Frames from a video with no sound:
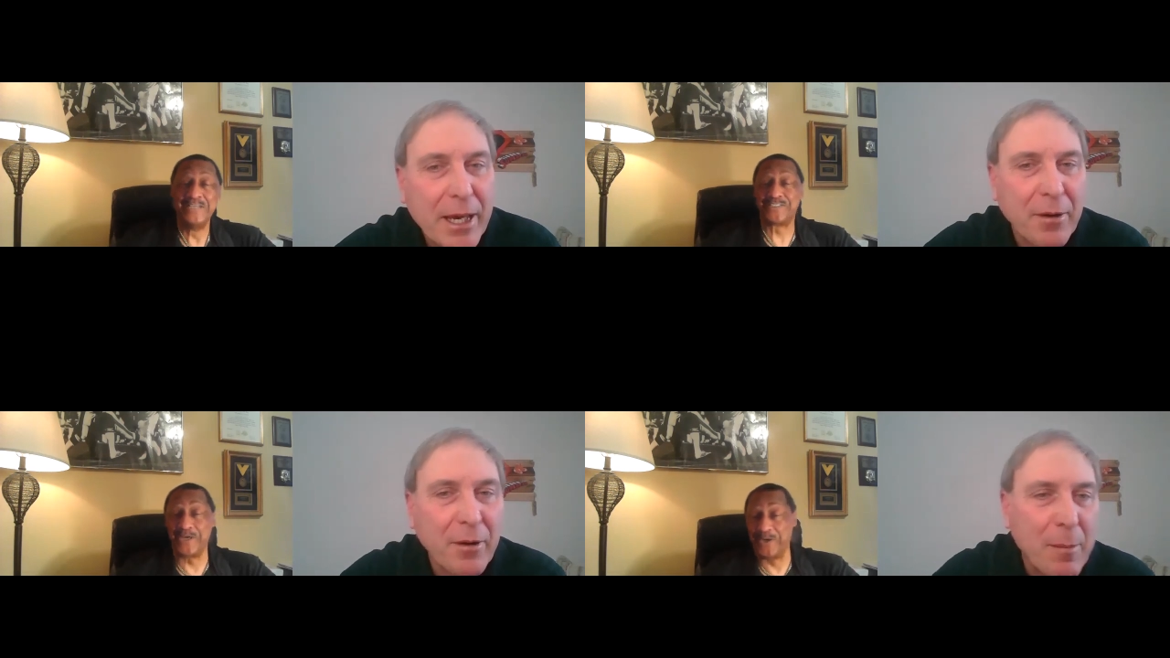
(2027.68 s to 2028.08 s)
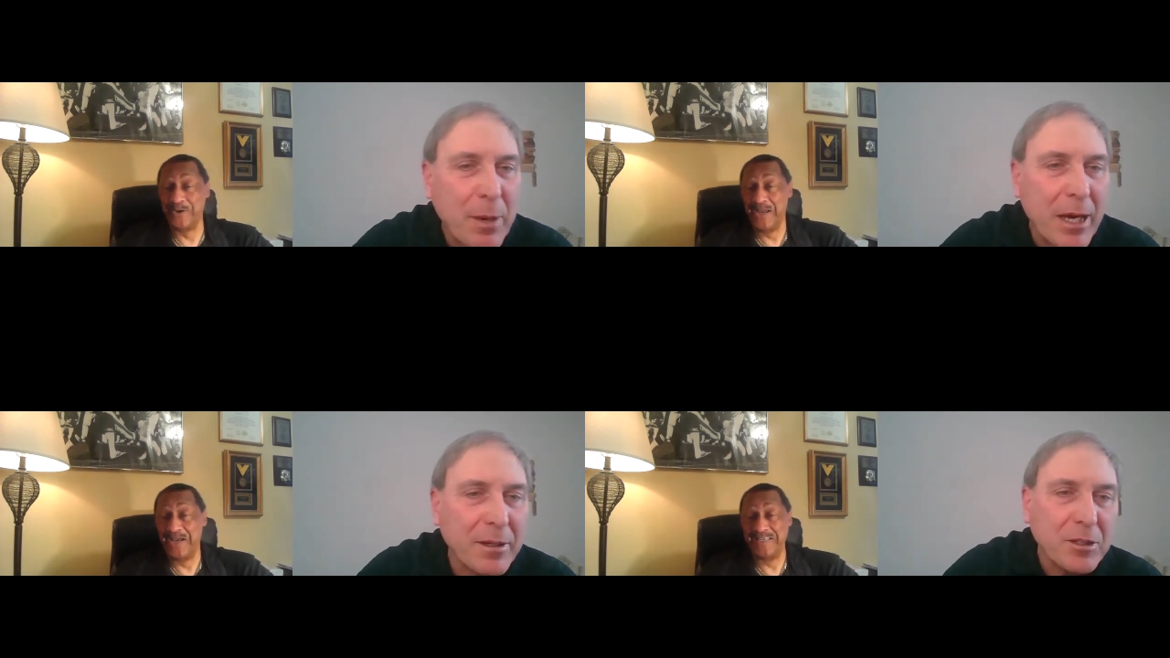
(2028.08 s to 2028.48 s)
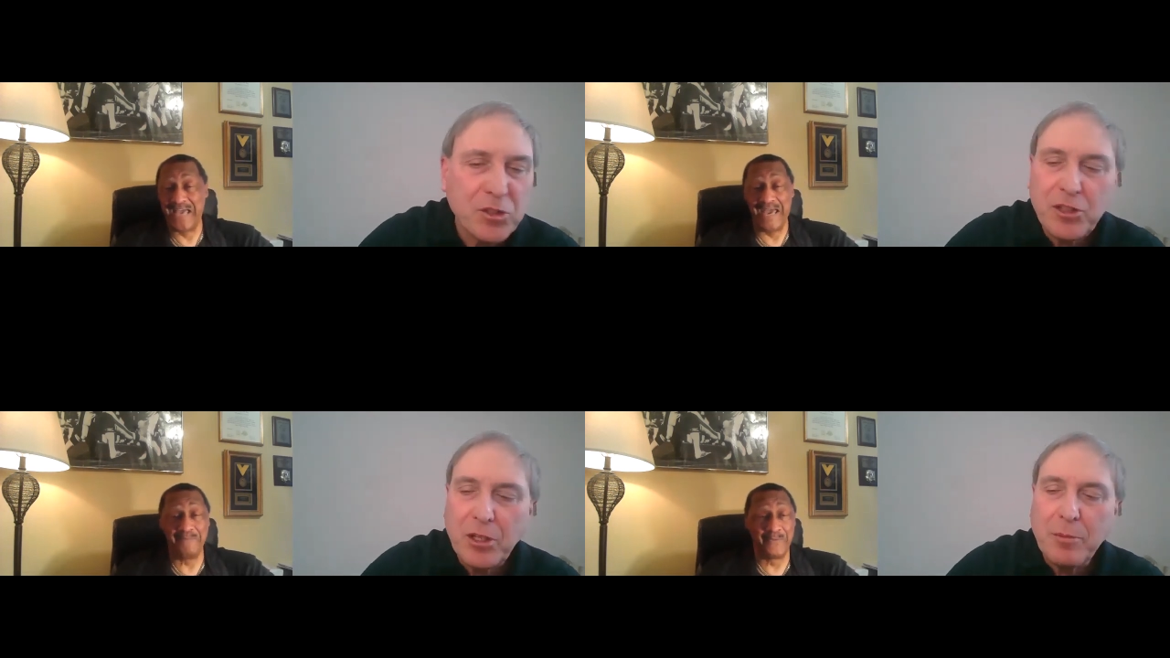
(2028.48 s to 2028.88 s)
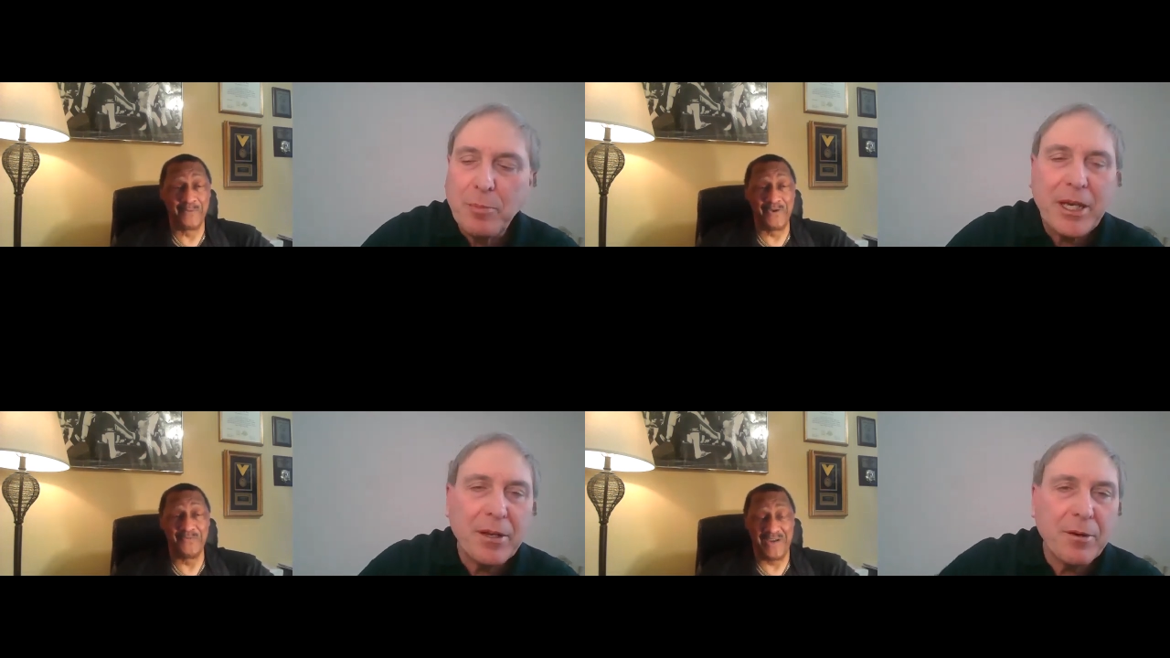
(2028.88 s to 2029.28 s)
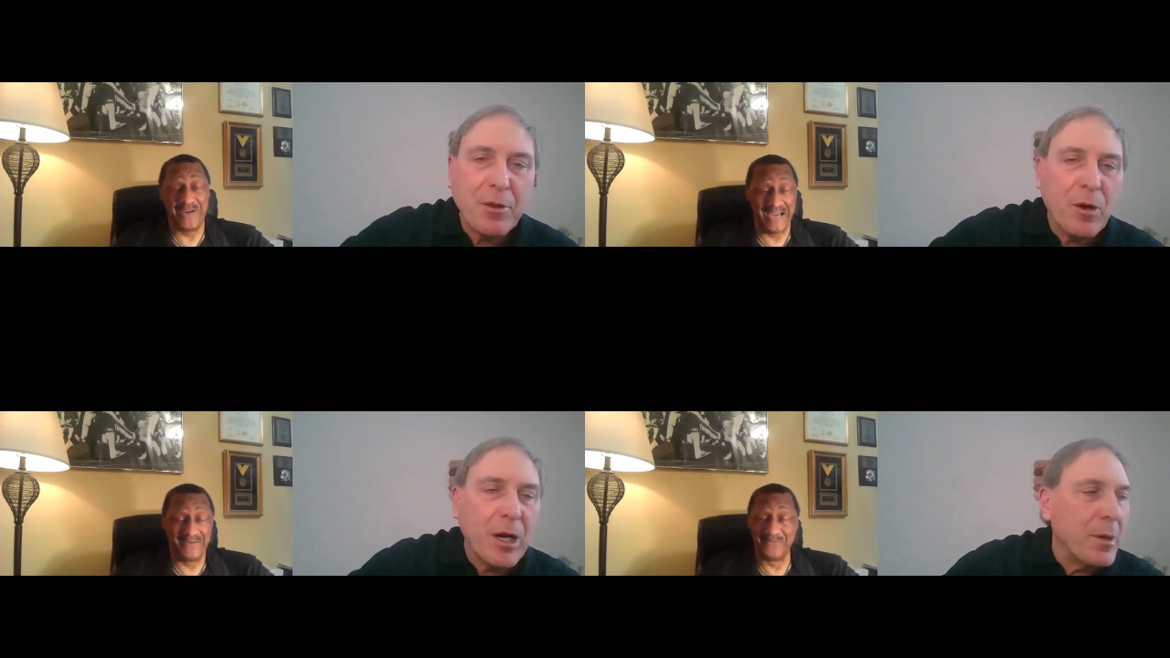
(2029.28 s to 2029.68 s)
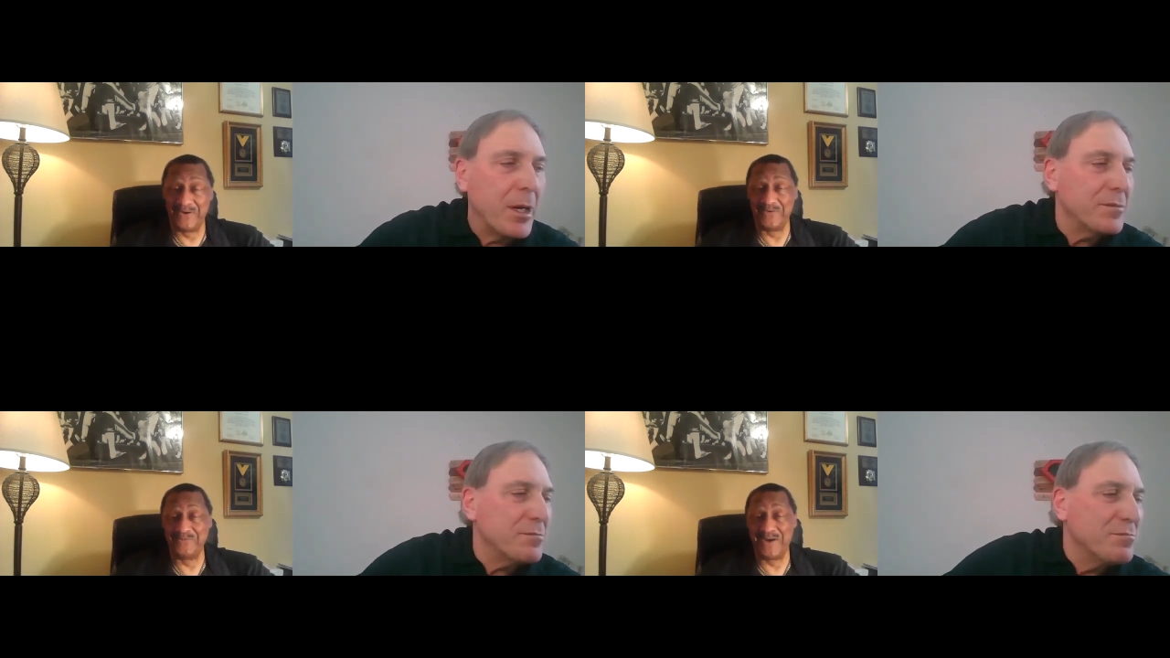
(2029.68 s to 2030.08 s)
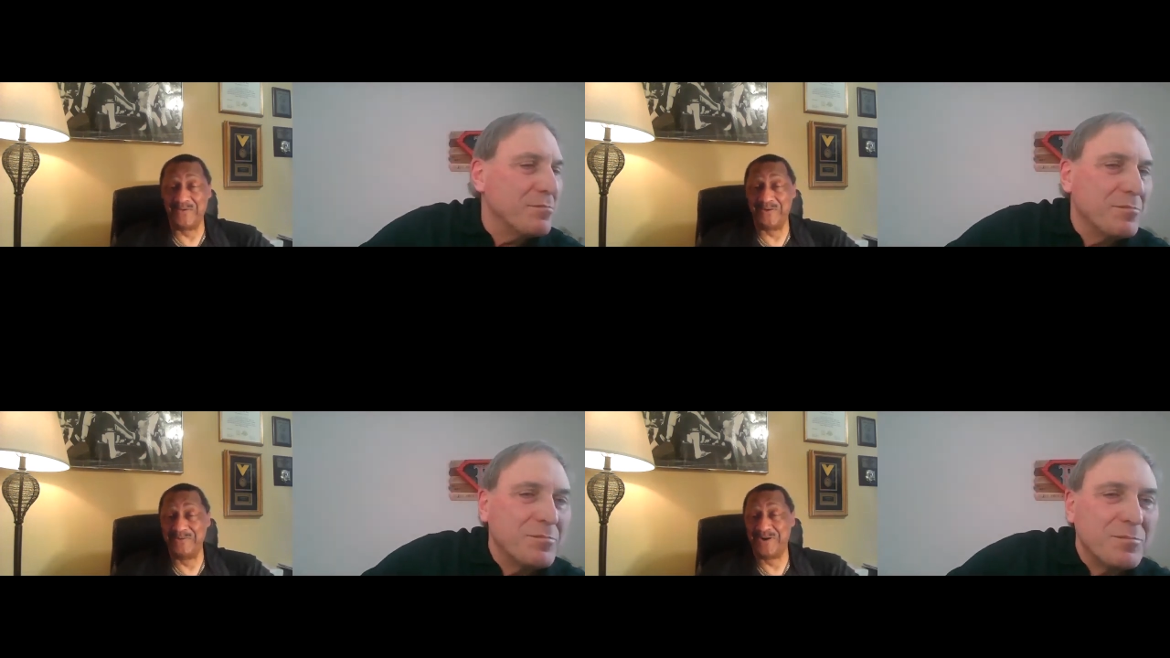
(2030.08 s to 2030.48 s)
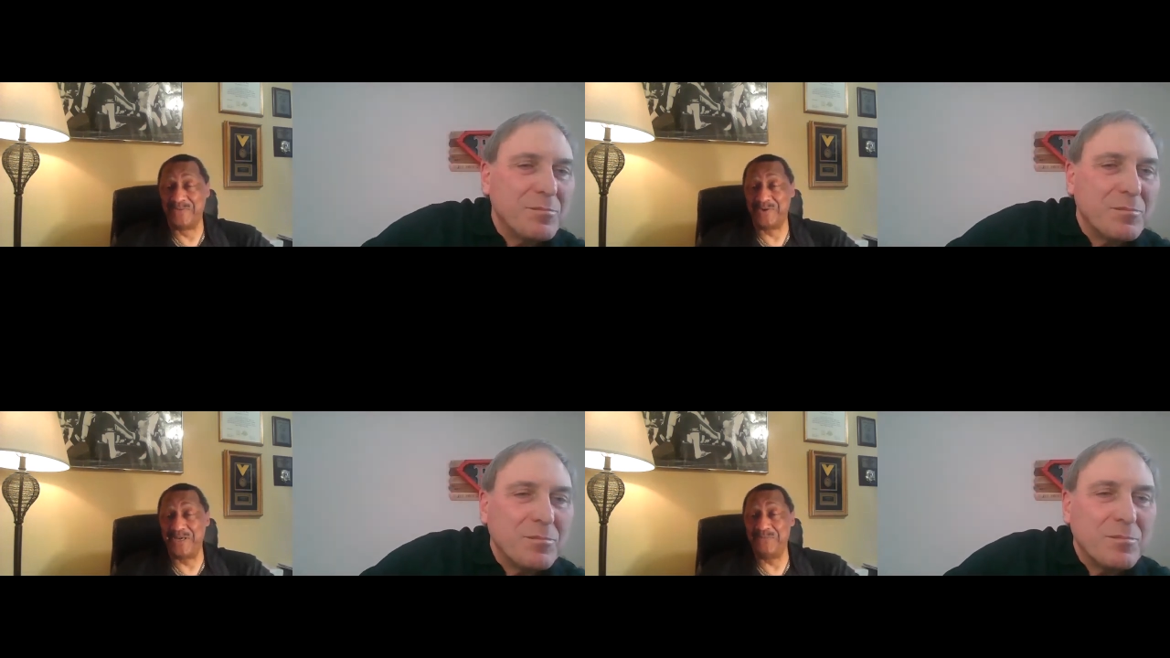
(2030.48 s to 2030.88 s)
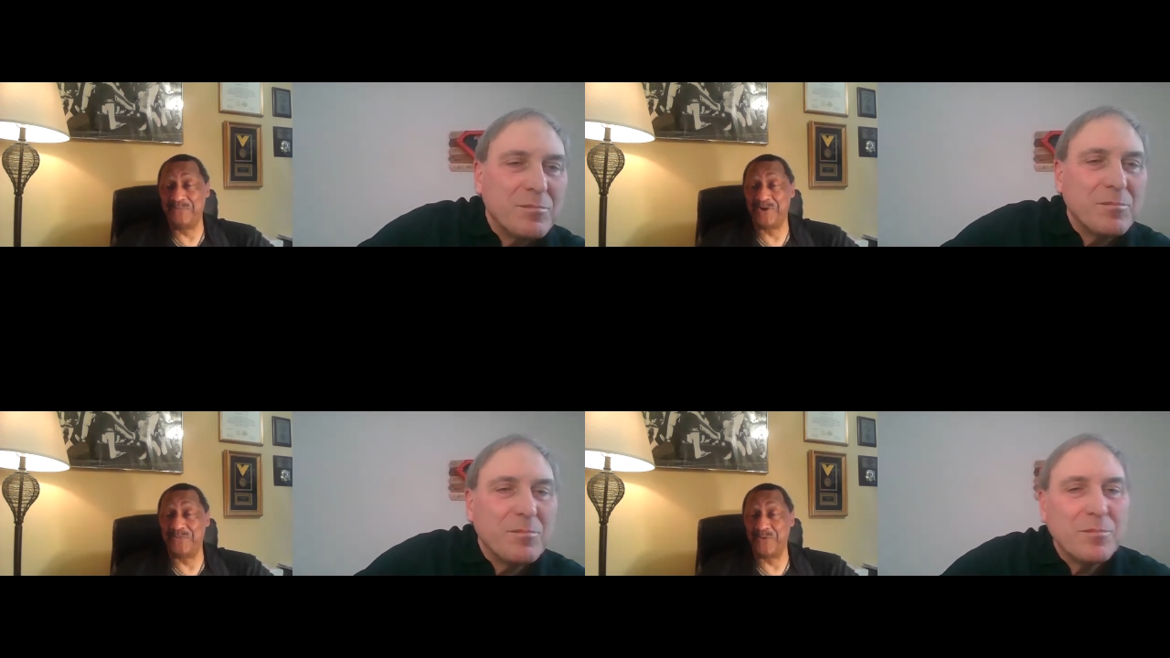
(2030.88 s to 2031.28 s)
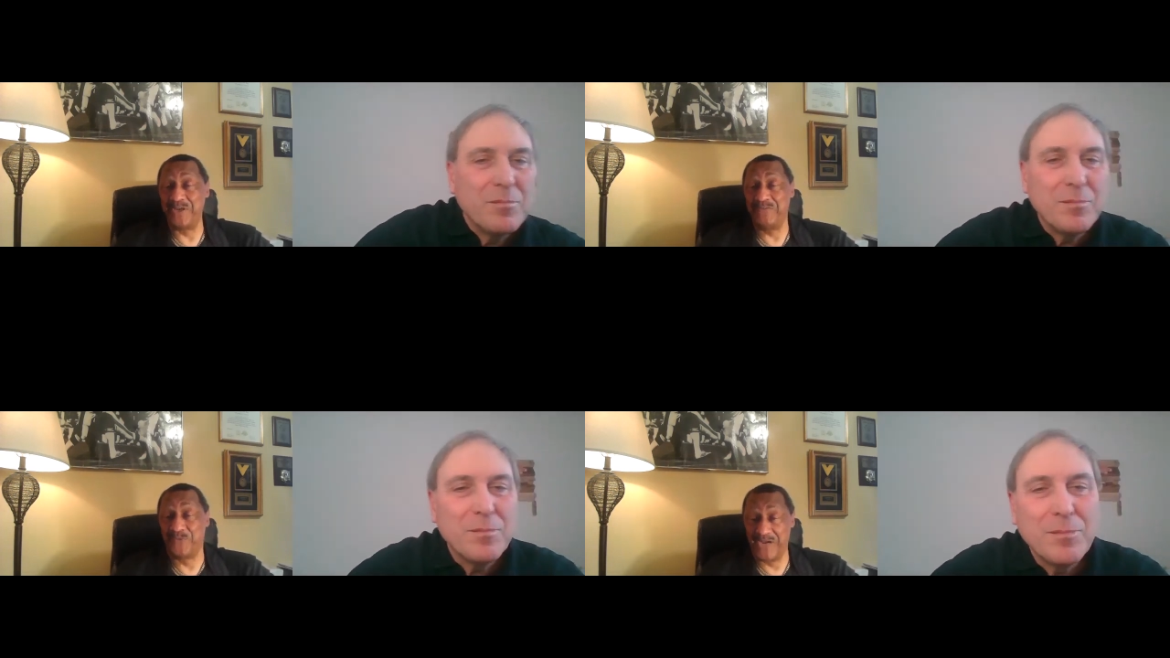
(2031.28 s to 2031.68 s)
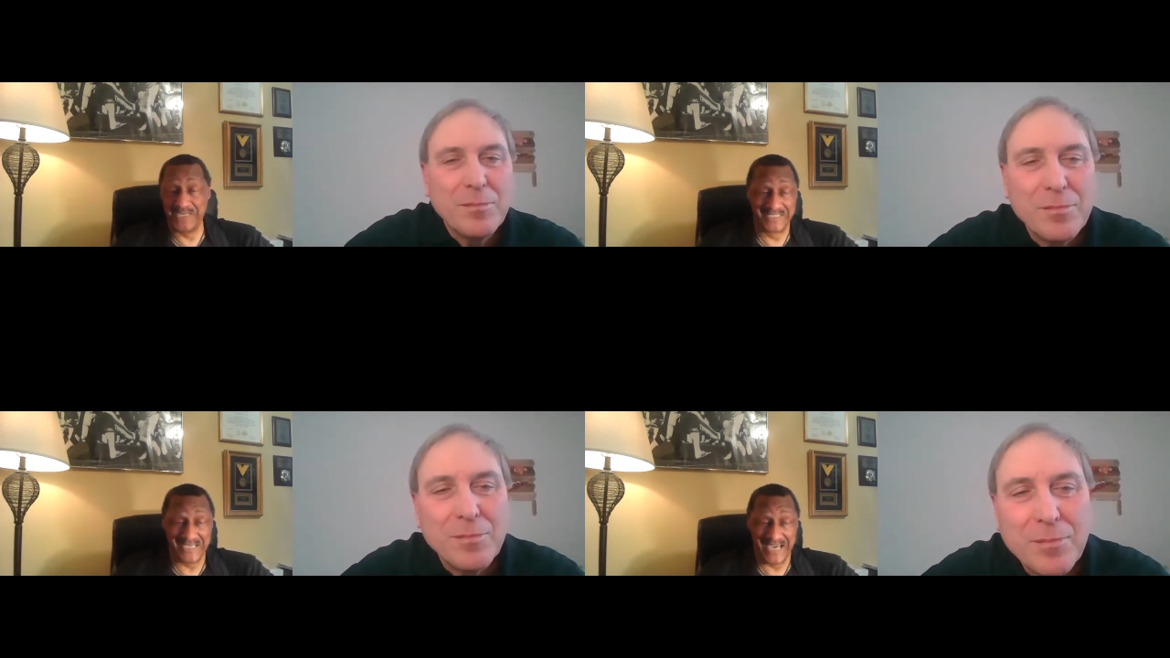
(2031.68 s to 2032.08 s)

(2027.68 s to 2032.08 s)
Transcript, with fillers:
Speaker 1: hitter, I bet. Hey, but we, hitter, though, I bet. But but we but we've won.